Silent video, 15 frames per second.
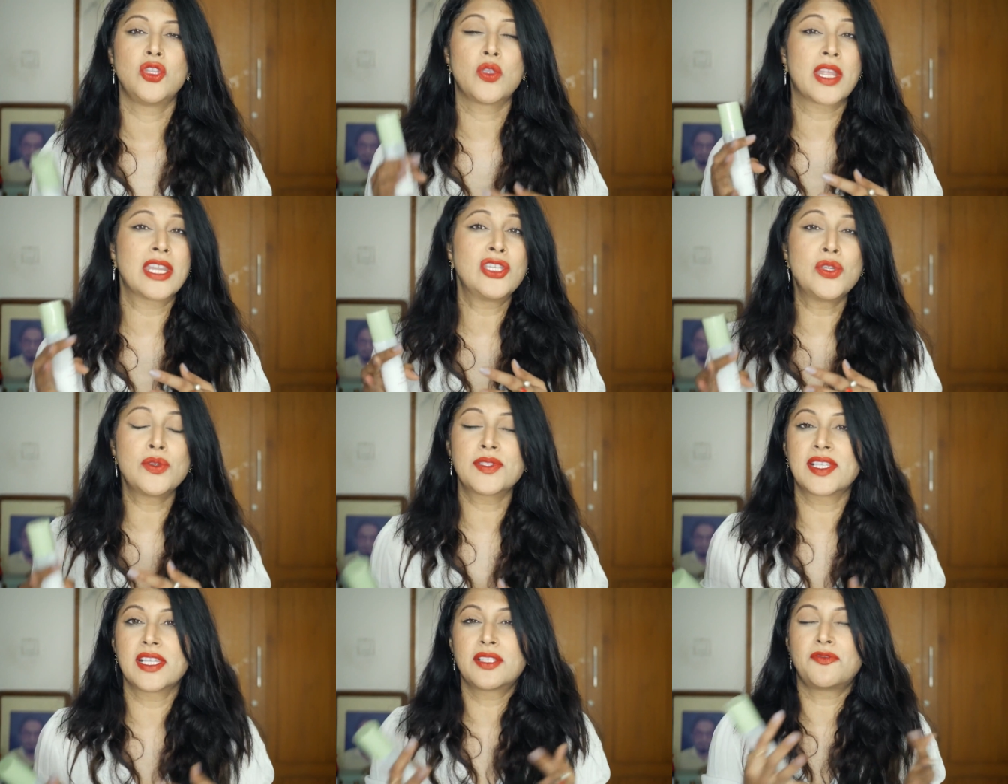You can
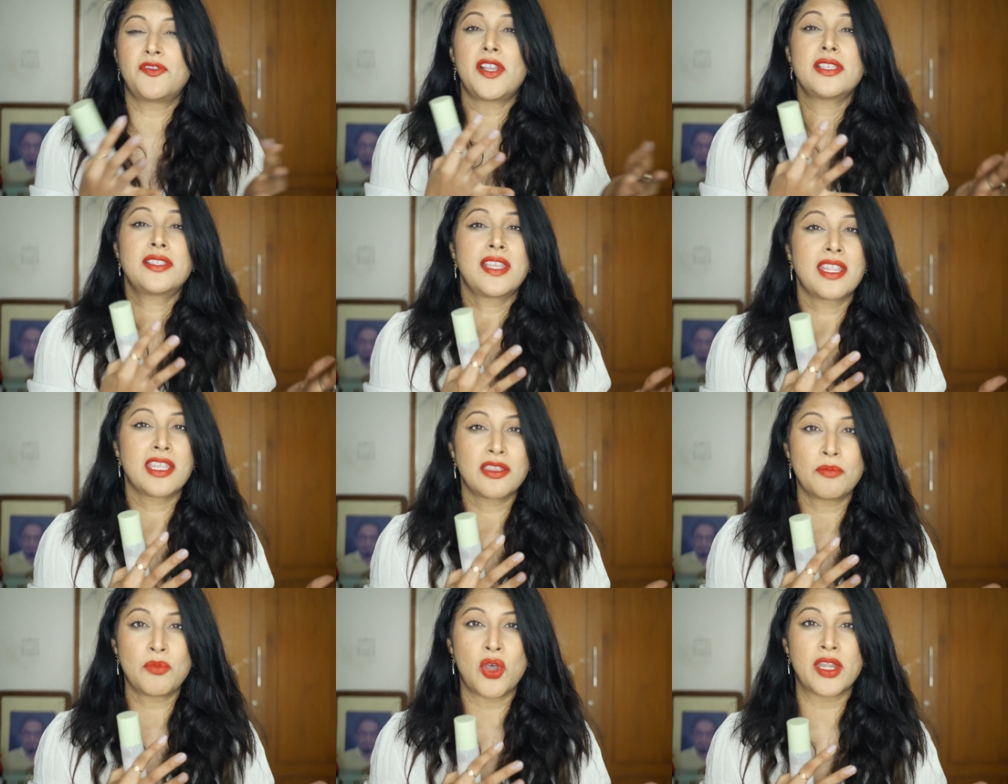use this first thing
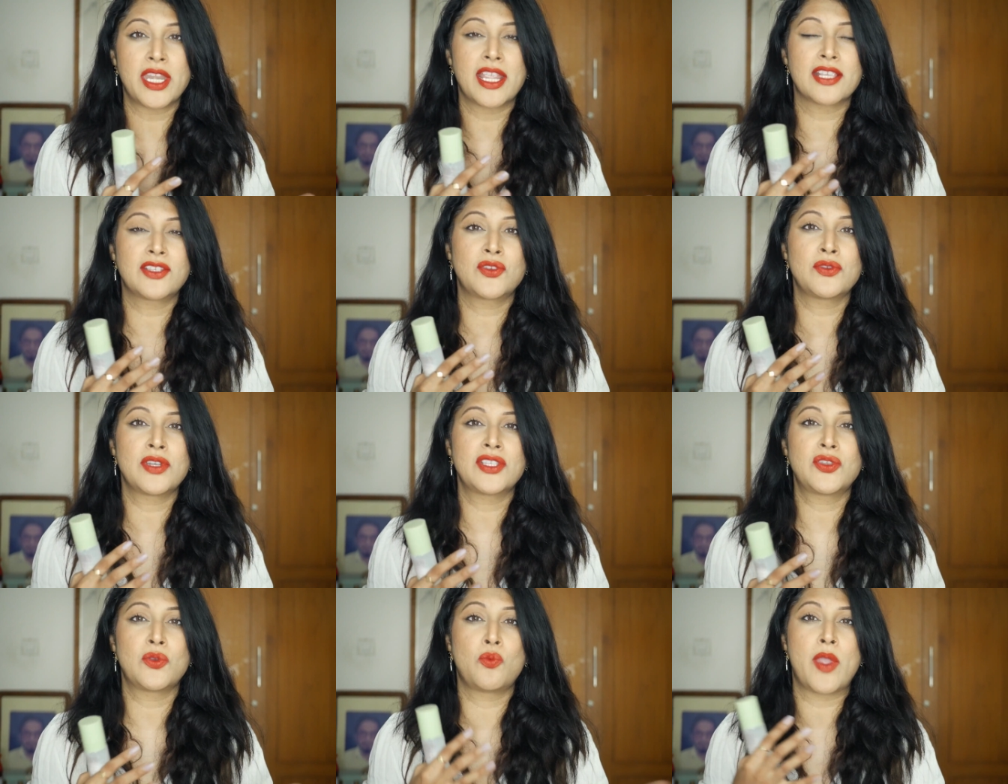in the morning as soon
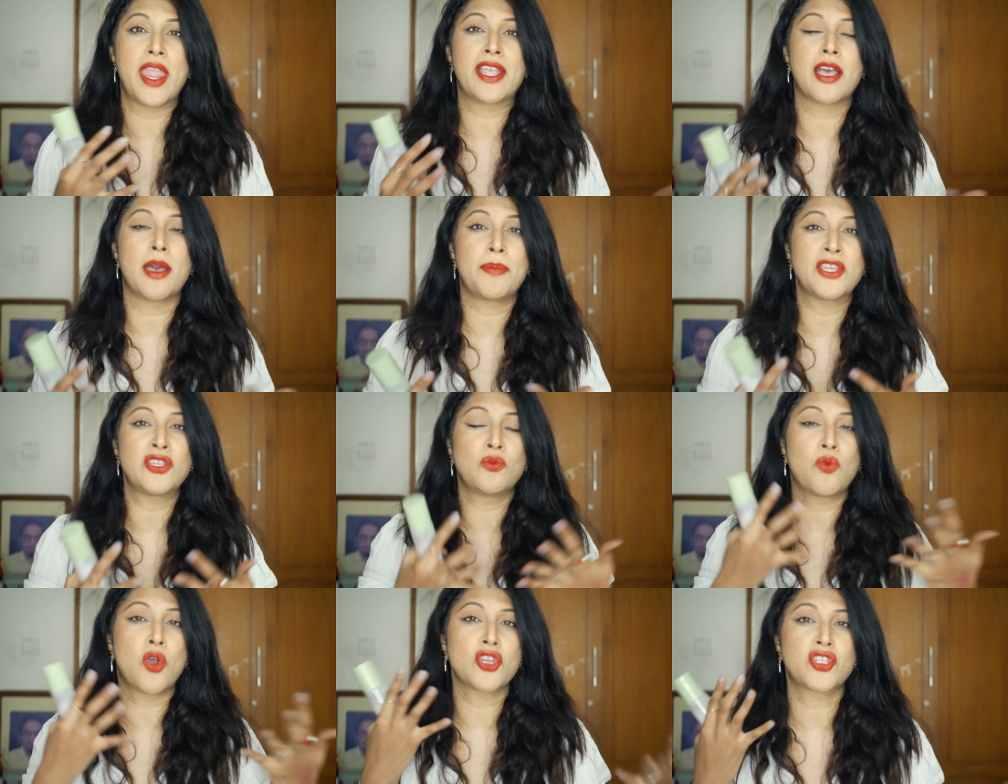as you wake up and
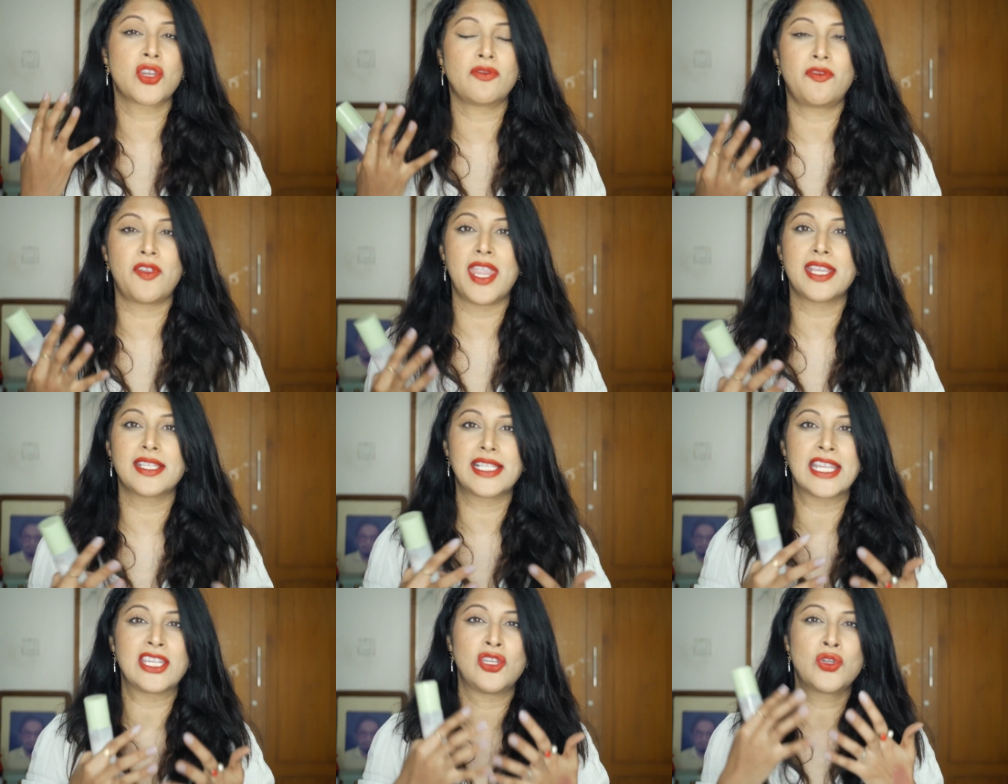you wash your
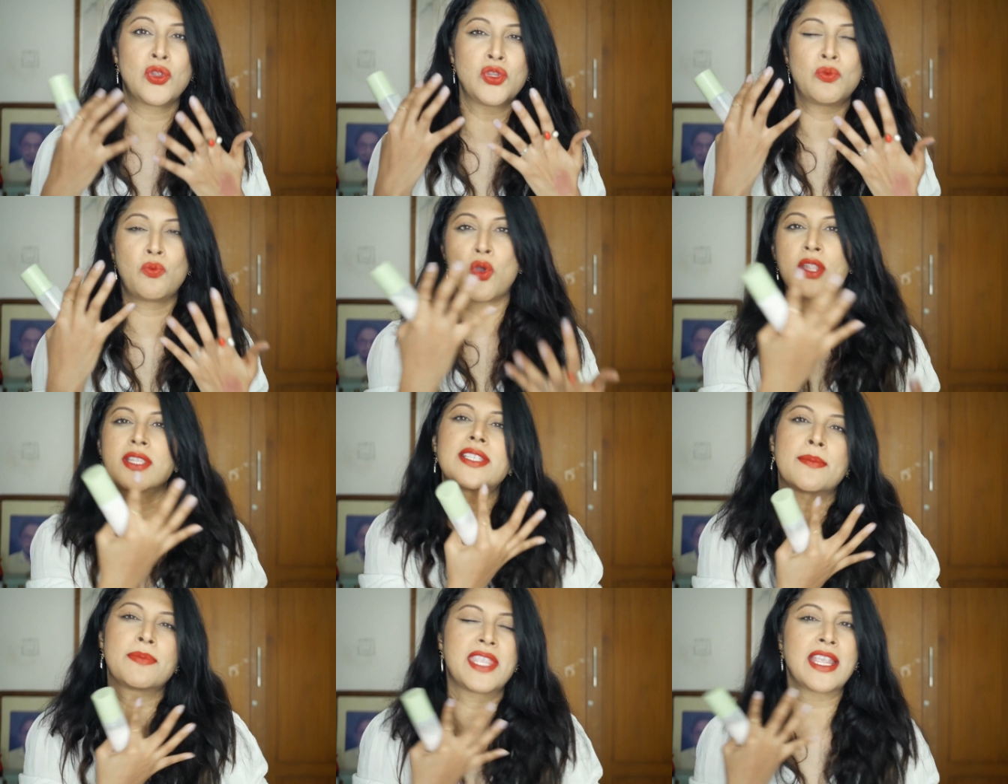face, and you
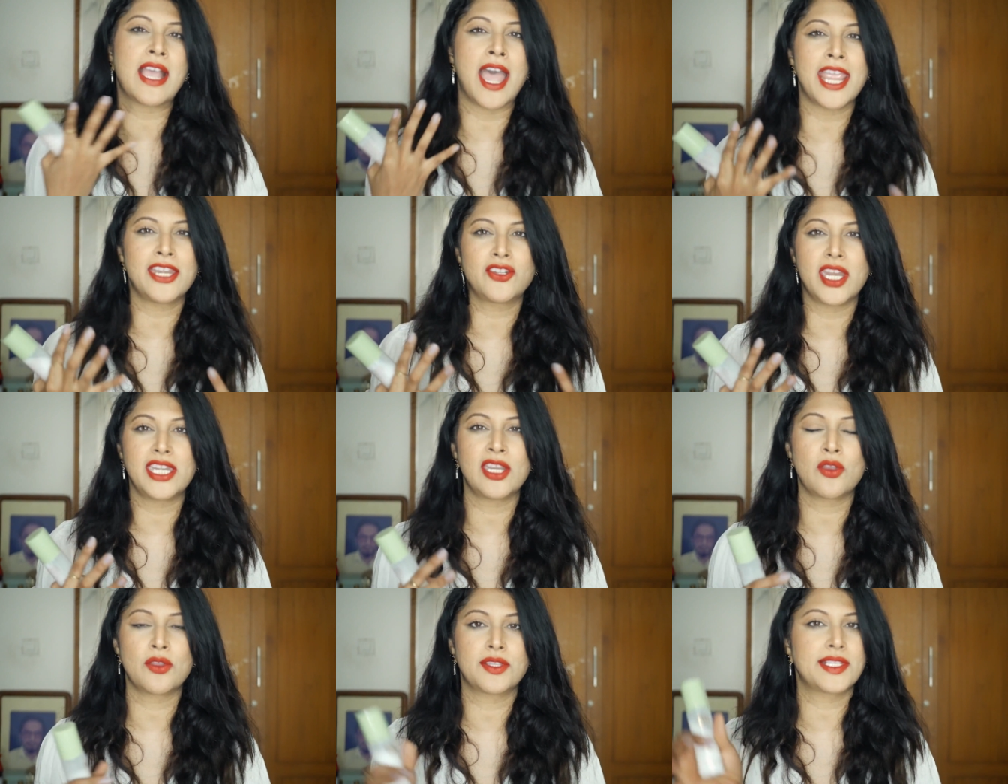want something
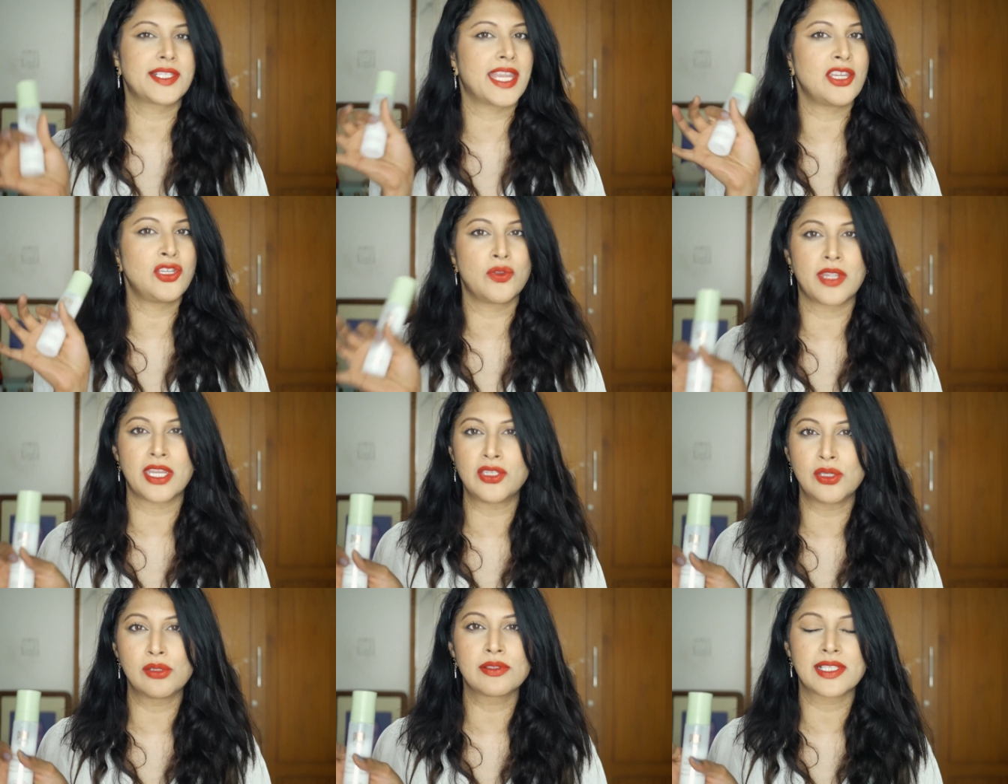hydrating on the skin. You
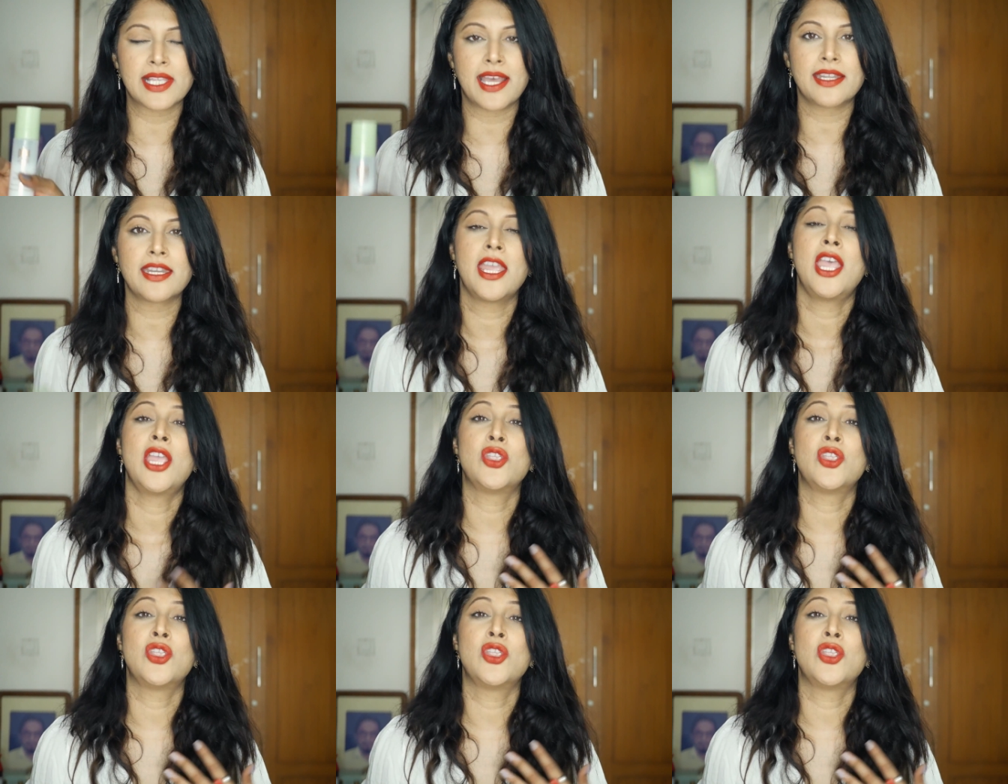can use that.